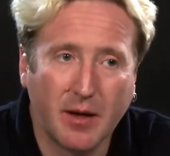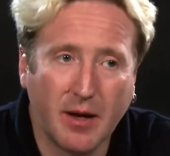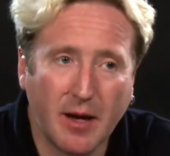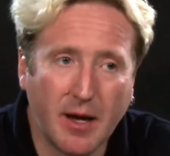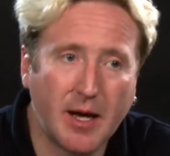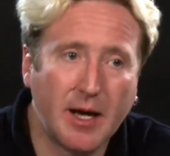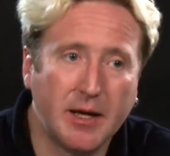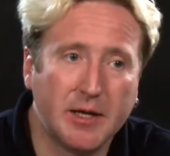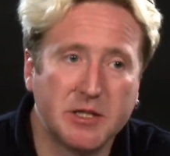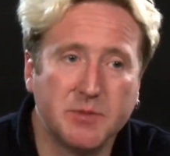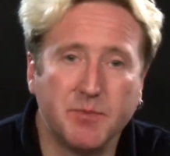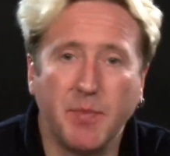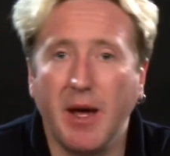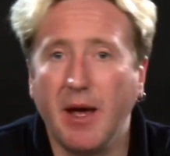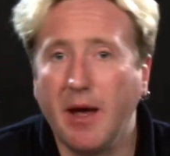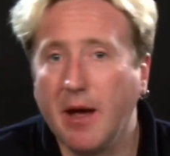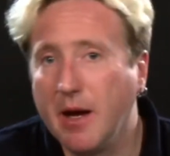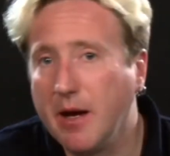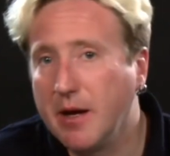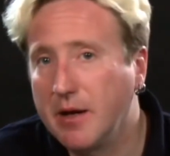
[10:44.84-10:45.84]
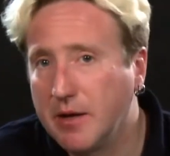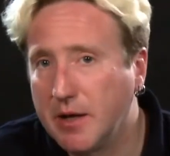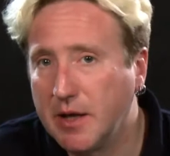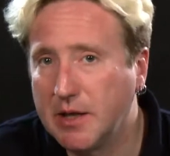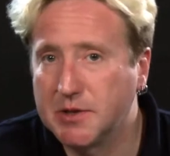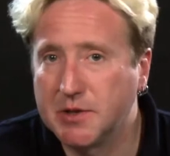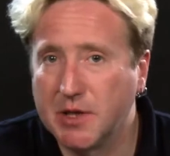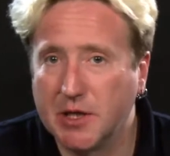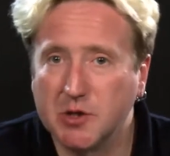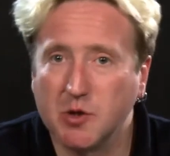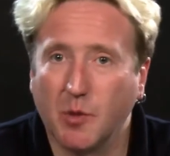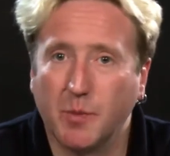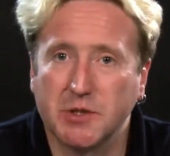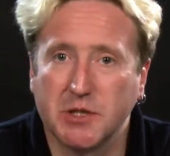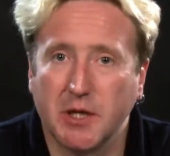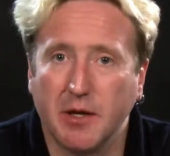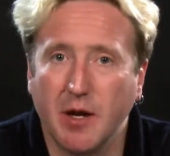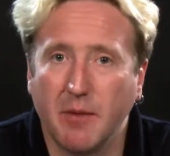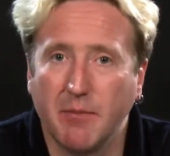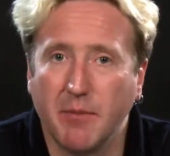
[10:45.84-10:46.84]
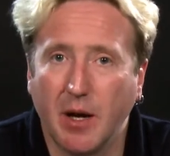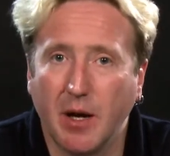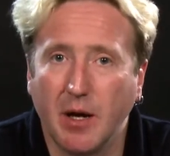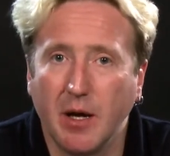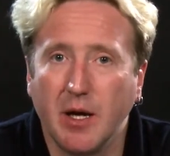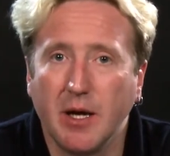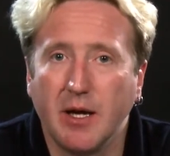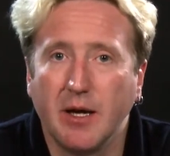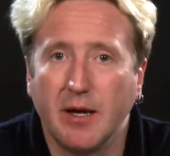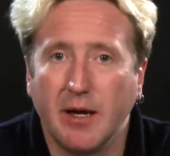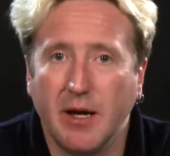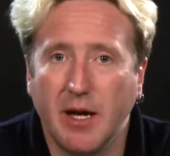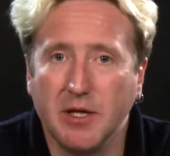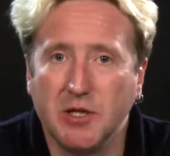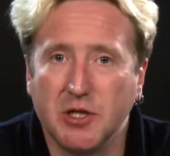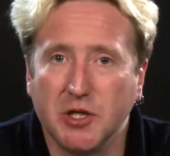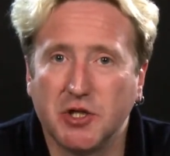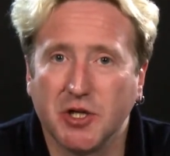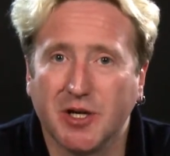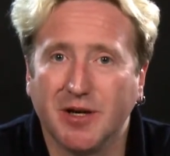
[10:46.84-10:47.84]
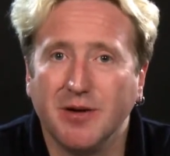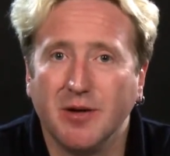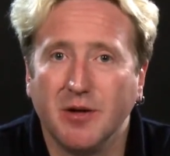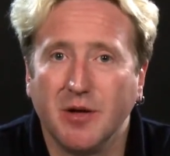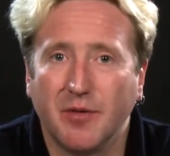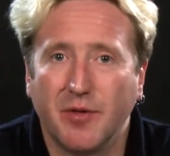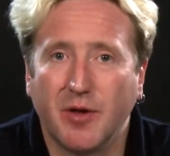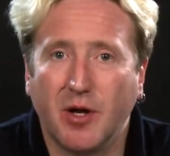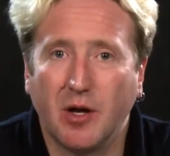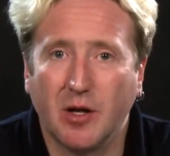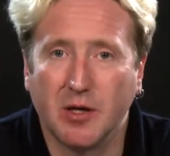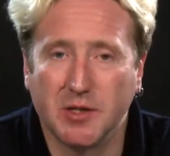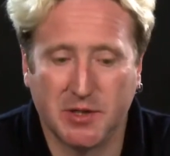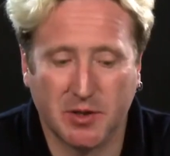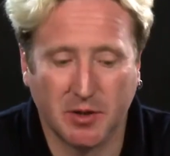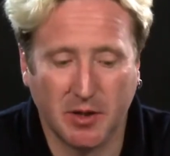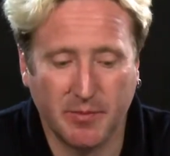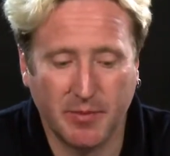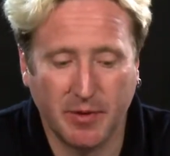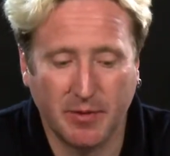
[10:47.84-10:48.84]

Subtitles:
and its pair, its opposite number, integer, the class type.